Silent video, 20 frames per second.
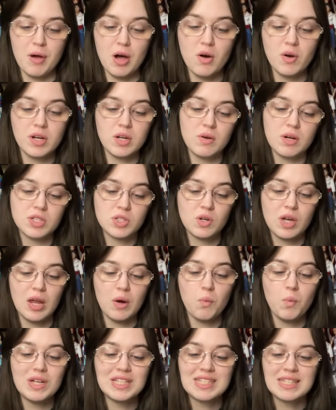Oh, and you also
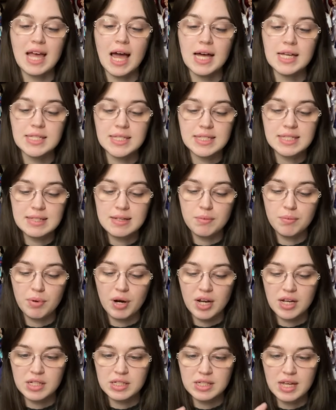get Whiskas
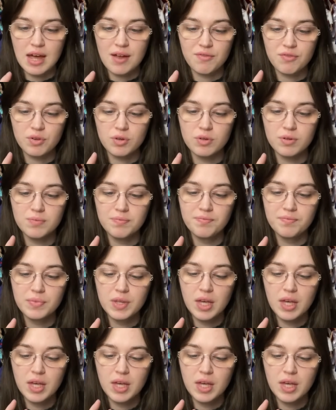brand cat food,